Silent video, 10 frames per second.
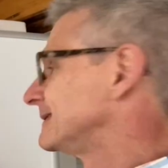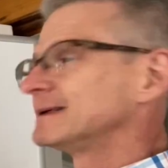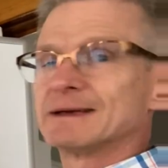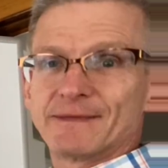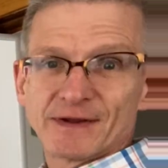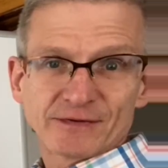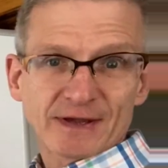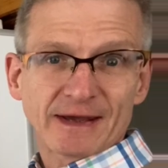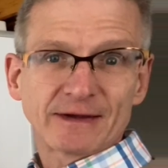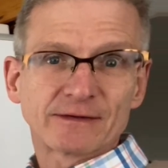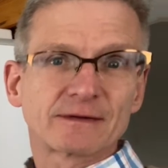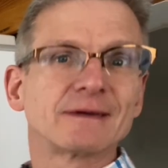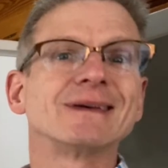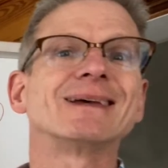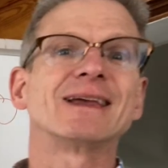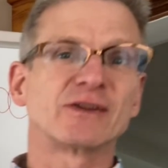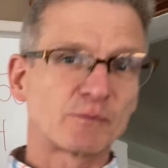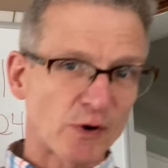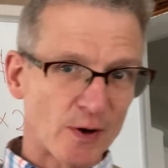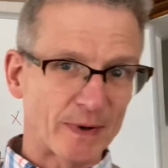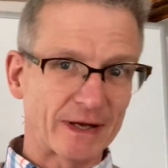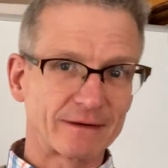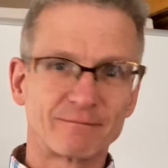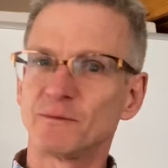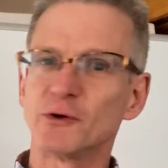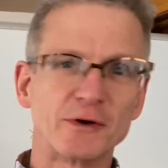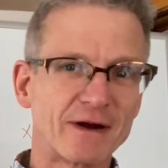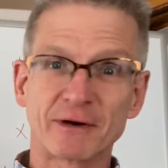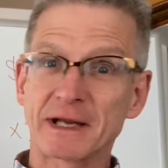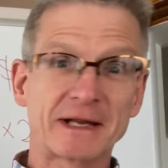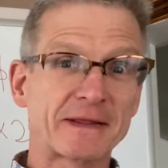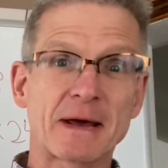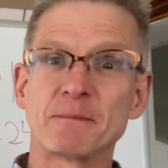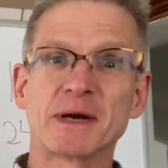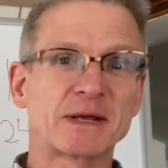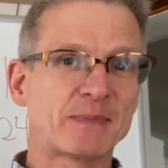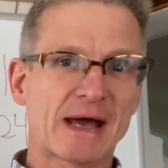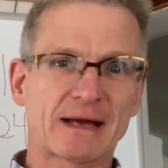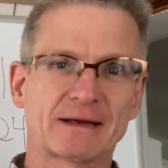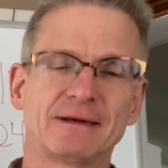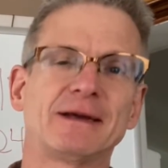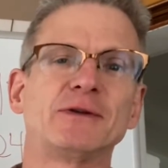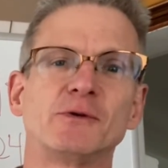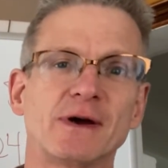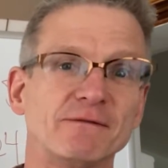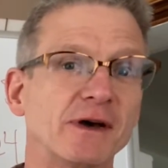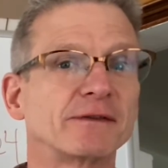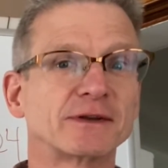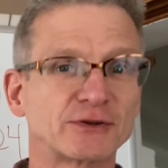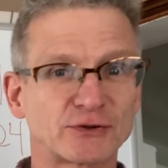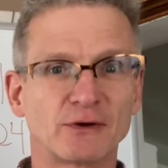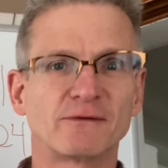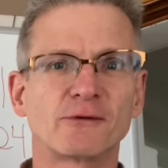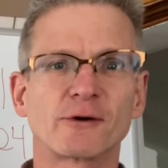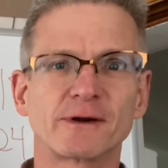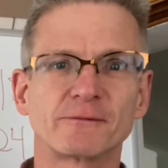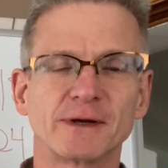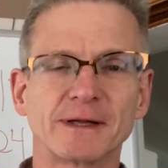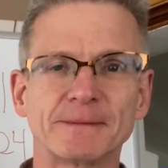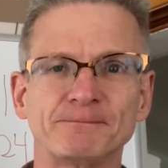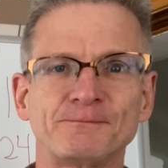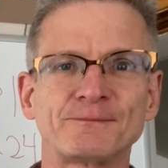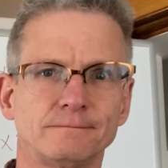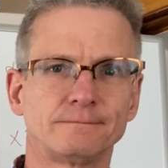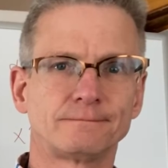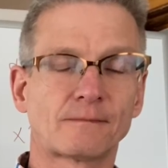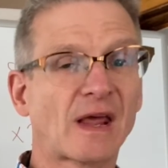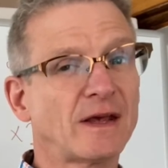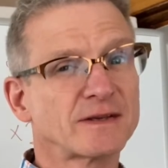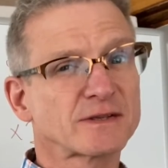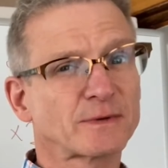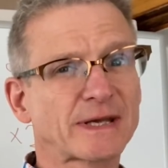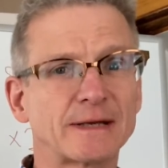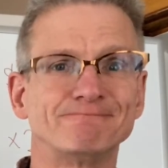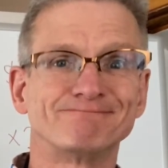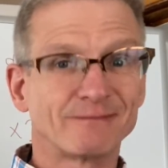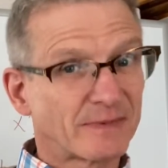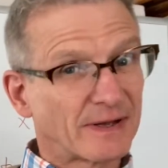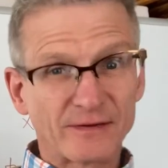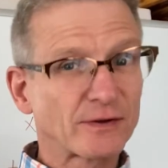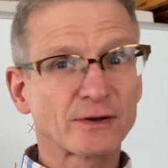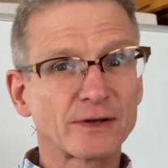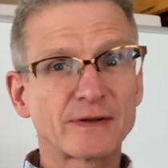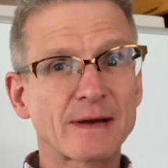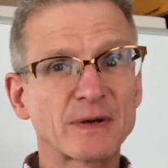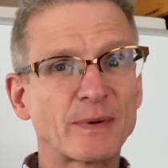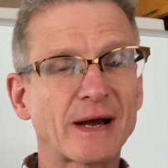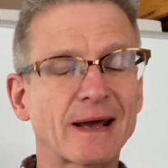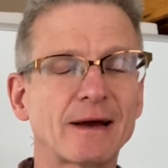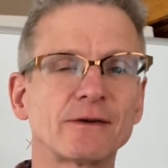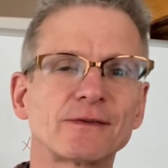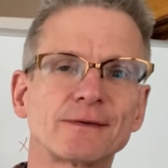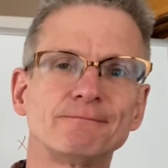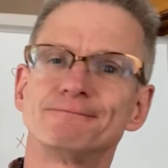In this case, it's permanent. You're never getting that money back, and you have nothing to show for it, really. So again, is it a good time to buy a house?